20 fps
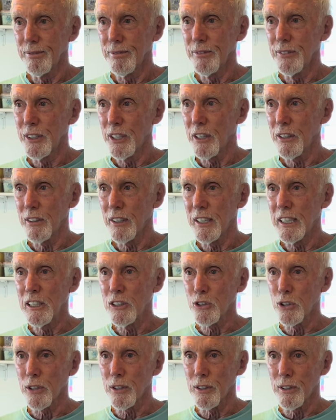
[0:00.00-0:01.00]
they're
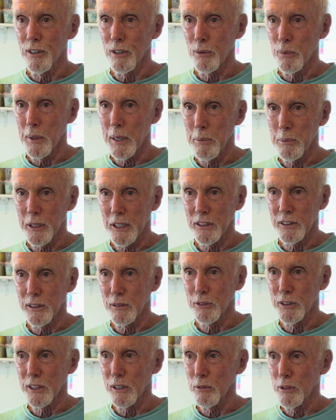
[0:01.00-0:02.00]
eternal remnants of
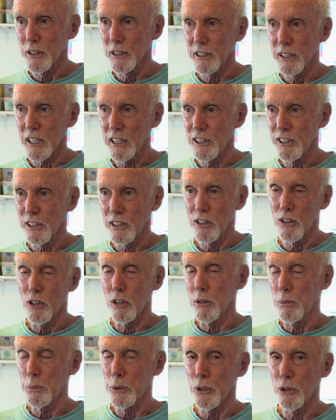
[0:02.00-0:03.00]
civilization
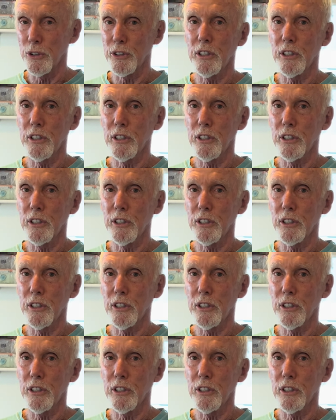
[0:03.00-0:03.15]
almost.